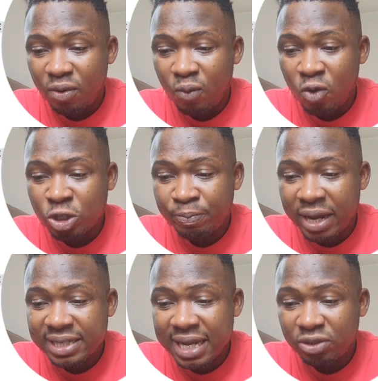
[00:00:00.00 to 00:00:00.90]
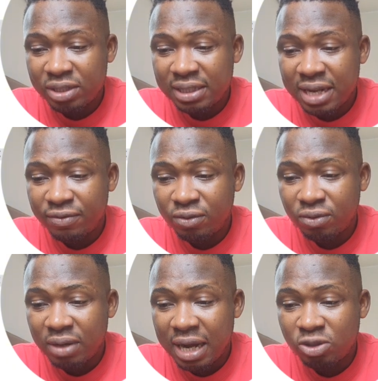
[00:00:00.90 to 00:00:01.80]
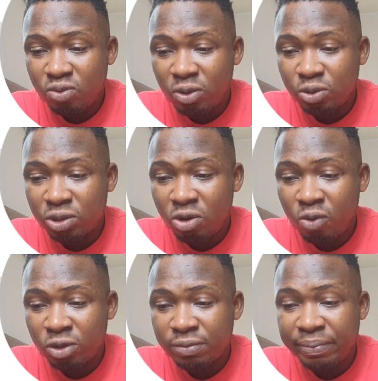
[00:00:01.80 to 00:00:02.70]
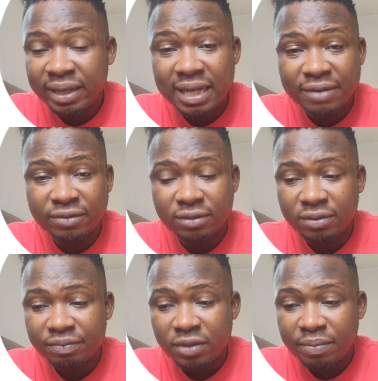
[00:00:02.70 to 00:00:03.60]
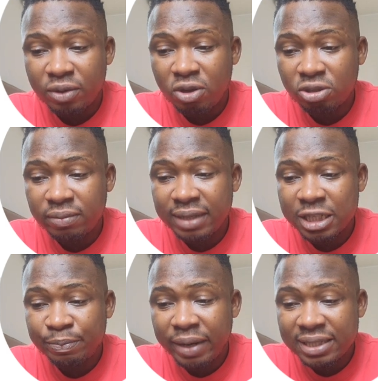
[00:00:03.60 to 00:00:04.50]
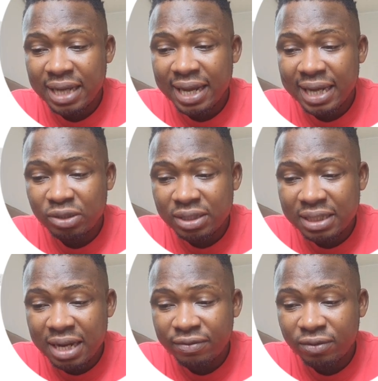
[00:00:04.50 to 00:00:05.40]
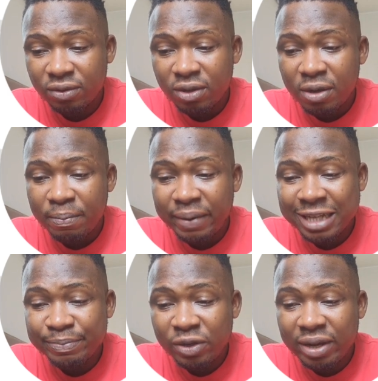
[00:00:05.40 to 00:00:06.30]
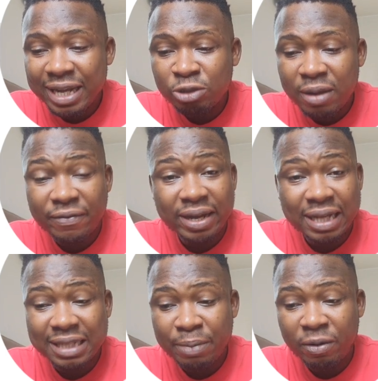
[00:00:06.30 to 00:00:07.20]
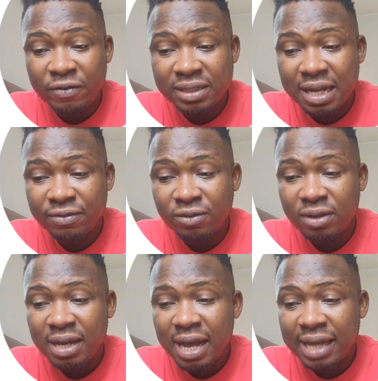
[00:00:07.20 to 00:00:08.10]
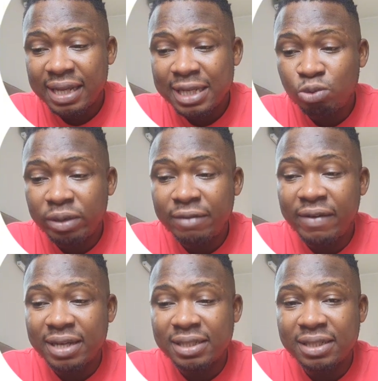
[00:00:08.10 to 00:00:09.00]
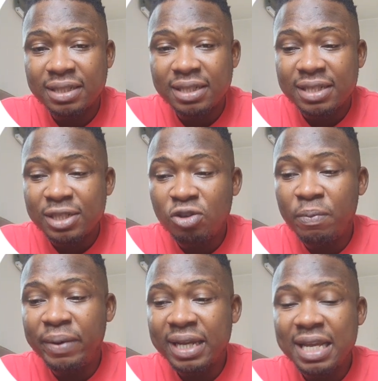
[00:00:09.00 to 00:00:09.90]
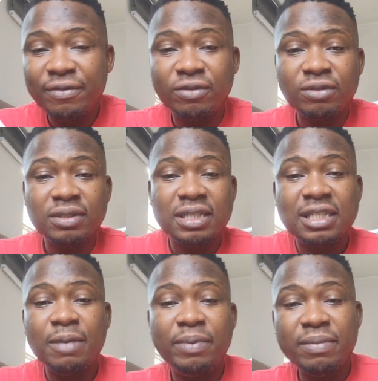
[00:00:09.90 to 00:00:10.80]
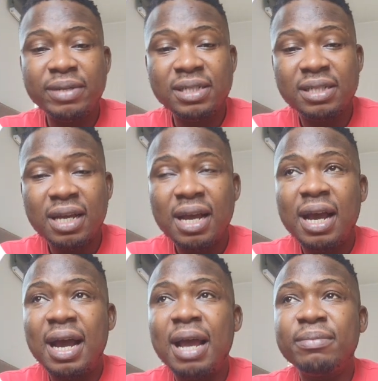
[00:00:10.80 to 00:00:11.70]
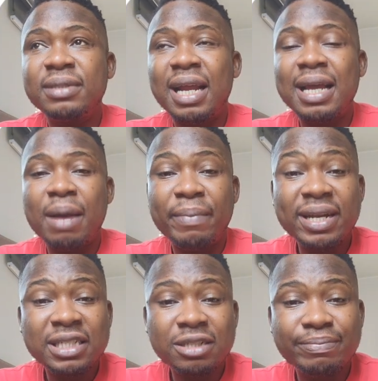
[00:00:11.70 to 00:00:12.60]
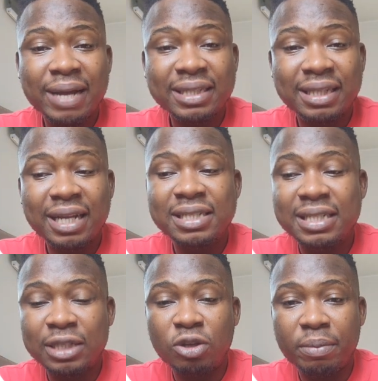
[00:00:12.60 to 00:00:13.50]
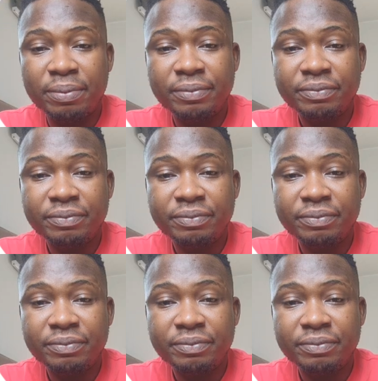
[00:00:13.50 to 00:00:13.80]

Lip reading: Once price get to this level, I do what is called what? Break even. Because sometimes price can get to this level, price may not get my final take profit level, and then it will reverse. So break even simply means I'm managing my trade setup.